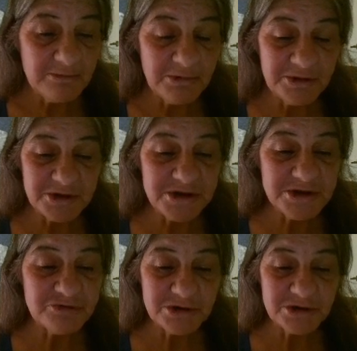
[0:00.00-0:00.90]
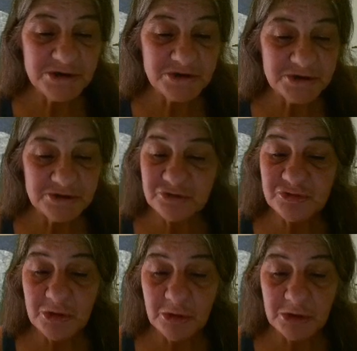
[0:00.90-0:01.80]
For these reasons,
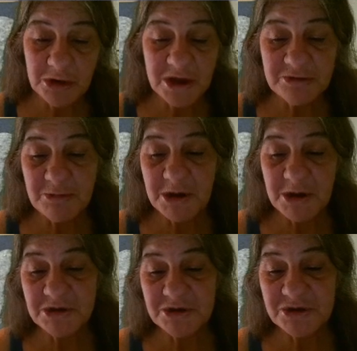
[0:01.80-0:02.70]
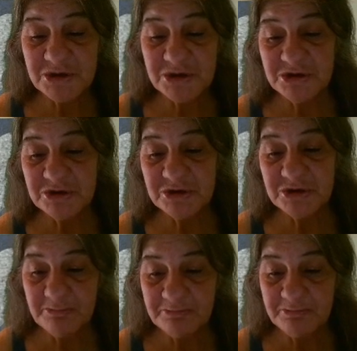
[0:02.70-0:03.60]
yoga has been considered to
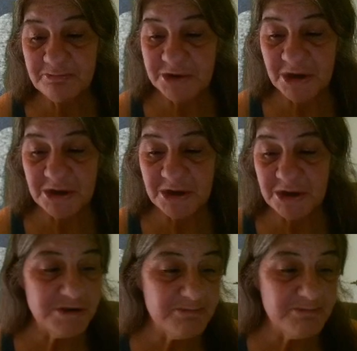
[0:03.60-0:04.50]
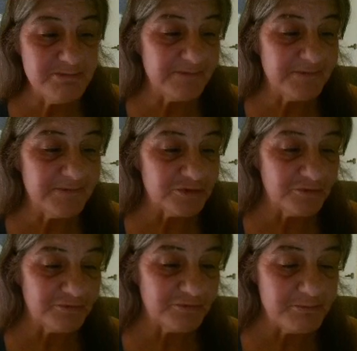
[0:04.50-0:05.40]
be potentially
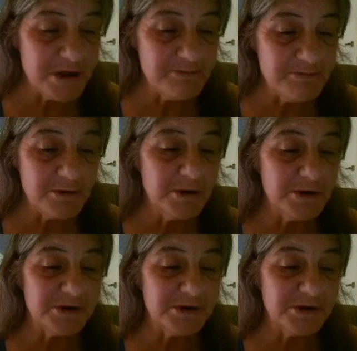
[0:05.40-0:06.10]
beneficial for people with